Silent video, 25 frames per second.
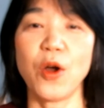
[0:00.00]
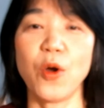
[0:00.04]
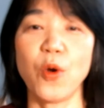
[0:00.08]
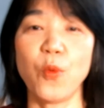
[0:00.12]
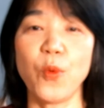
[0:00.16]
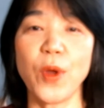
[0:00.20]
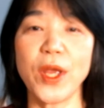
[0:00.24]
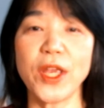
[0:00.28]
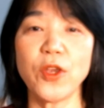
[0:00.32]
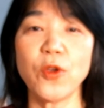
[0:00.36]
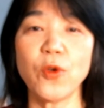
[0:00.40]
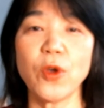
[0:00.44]

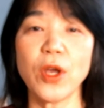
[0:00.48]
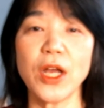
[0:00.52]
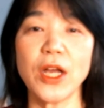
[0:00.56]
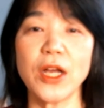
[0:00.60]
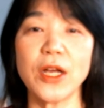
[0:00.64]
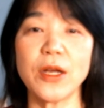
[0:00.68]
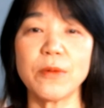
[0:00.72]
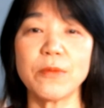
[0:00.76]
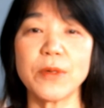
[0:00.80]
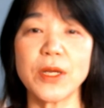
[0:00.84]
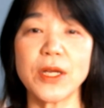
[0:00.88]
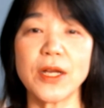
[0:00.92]
When you
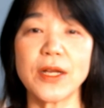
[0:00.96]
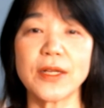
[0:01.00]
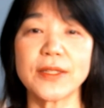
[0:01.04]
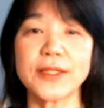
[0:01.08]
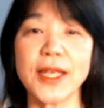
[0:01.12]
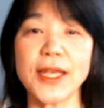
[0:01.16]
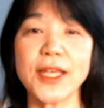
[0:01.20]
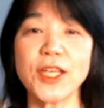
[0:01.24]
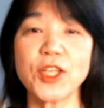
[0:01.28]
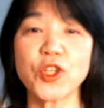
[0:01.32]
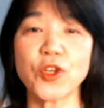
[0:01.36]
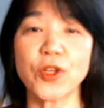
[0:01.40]
have a
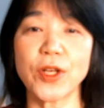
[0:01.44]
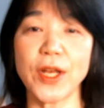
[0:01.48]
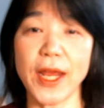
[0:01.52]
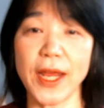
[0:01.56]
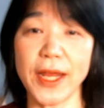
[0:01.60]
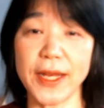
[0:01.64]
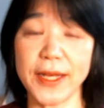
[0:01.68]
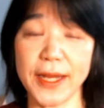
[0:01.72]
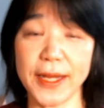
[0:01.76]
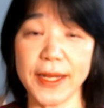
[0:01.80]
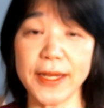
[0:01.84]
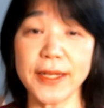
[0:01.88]
tension
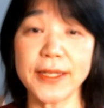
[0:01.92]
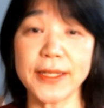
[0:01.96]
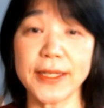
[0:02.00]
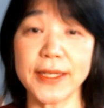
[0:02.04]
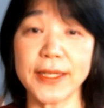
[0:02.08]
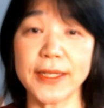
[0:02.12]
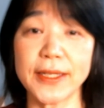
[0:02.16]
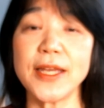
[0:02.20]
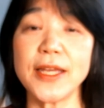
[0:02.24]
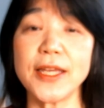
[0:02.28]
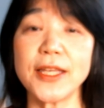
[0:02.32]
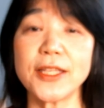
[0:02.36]

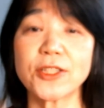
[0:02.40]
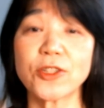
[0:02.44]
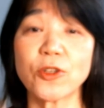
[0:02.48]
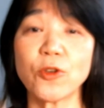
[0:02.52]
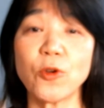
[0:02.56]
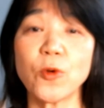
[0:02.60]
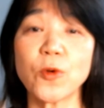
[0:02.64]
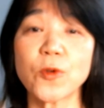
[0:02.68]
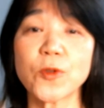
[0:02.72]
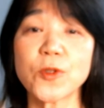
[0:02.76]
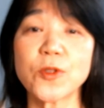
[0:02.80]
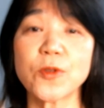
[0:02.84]
headache, it's
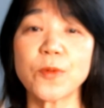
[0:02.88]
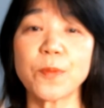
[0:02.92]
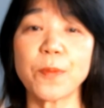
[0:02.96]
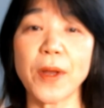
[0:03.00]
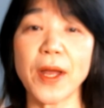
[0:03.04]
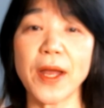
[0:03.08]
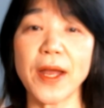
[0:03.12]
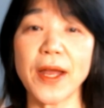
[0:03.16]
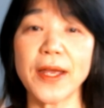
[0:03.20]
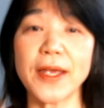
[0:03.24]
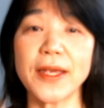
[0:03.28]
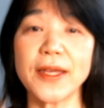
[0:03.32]
caused
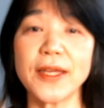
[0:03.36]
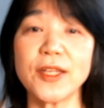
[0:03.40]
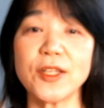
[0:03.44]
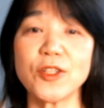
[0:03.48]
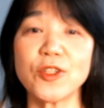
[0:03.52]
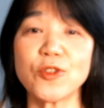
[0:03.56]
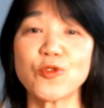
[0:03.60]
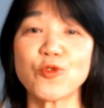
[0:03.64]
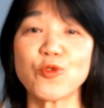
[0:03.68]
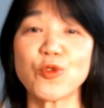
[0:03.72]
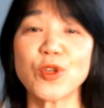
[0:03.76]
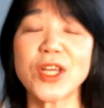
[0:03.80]
by
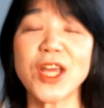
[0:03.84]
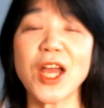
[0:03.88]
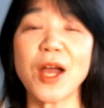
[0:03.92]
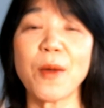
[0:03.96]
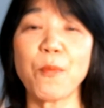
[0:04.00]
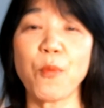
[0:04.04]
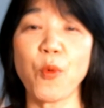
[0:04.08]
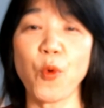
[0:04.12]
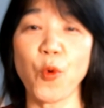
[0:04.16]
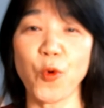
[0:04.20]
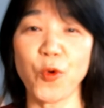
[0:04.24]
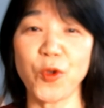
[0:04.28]
trigger
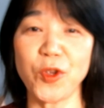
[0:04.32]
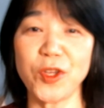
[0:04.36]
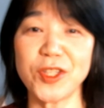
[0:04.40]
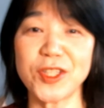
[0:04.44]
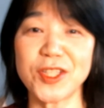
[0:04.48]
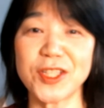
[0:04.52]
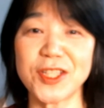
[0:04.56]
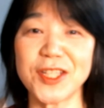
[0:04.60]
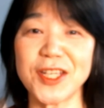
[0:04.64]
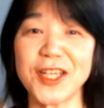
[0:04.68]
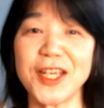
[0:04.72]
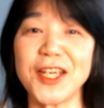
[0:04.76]

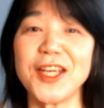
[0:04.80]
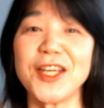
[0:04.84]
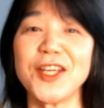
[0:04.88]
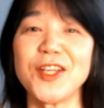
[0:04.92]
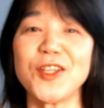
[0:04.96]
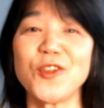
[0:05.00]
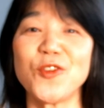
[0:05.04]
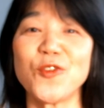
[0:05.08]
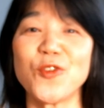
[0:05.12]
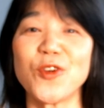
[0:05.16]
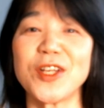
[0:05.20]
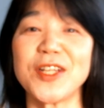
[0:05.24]
points
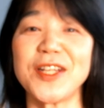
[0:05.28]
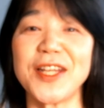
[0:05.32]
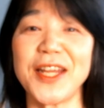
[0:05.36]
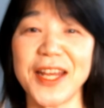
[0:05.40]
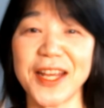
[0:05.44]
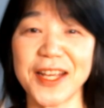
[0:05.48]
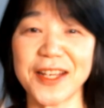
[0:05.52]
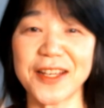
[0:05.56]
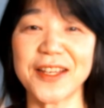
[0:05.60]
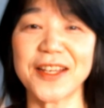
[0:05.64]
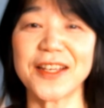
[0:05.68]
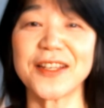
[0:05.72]
in your
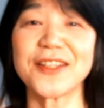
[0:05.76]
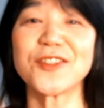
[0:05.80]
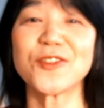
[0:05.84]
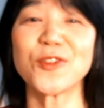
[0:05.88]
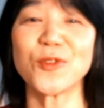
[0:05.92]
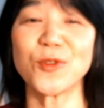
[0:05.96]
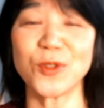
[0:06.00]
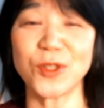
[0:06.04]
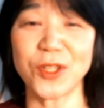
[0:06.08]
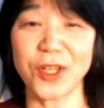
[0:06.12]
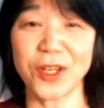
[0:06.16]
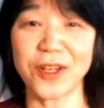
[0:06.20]
neck and
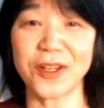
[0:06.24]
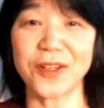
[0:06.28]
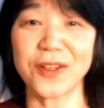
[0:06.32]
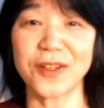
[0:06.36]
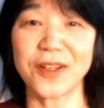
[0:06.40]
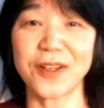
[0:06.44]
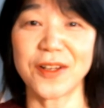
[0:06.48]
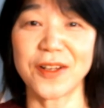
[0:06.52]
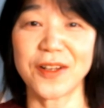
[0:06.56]
shoulder.